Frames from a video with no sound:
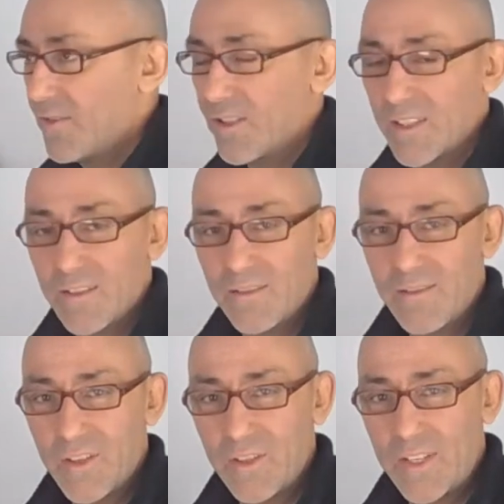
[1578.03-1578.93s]
I just
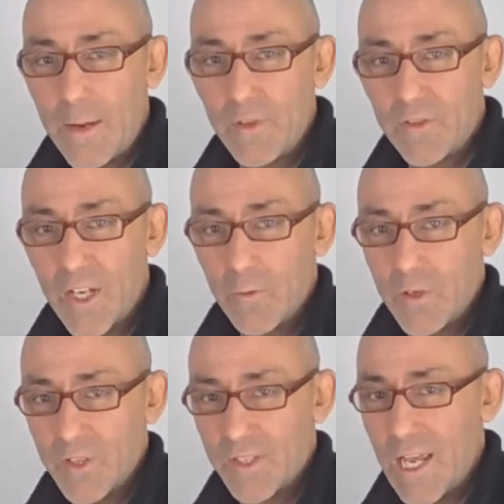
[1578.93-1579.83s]
demonstrated
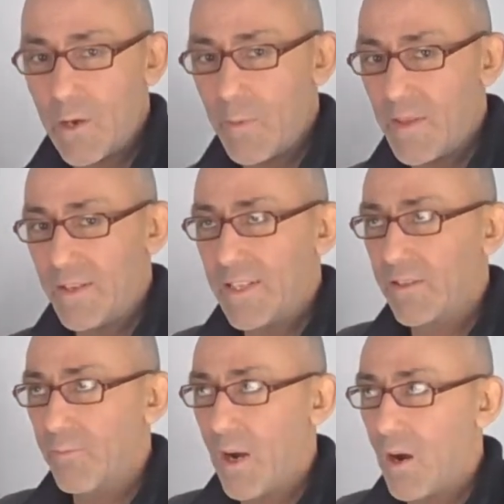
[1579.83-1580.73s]
one just now about the
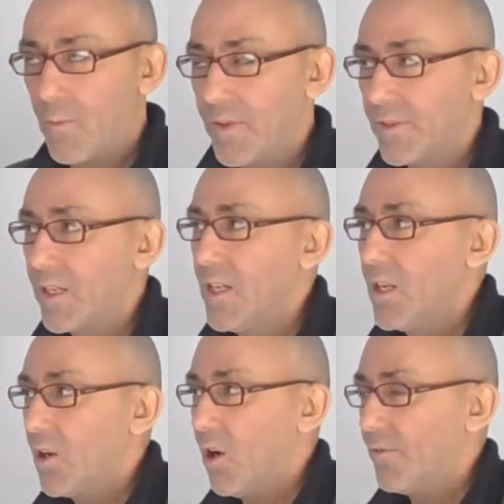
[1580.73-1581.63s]
disempowerment
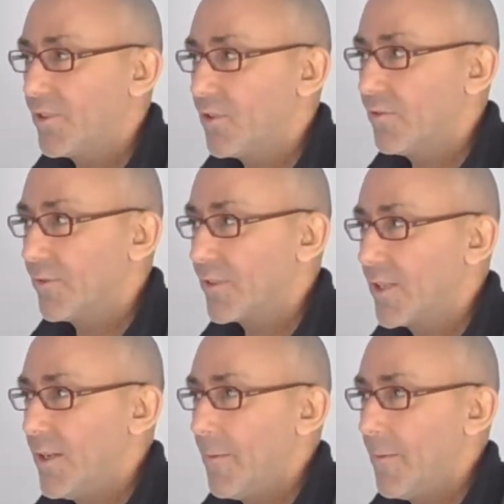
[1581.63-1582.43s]
of students.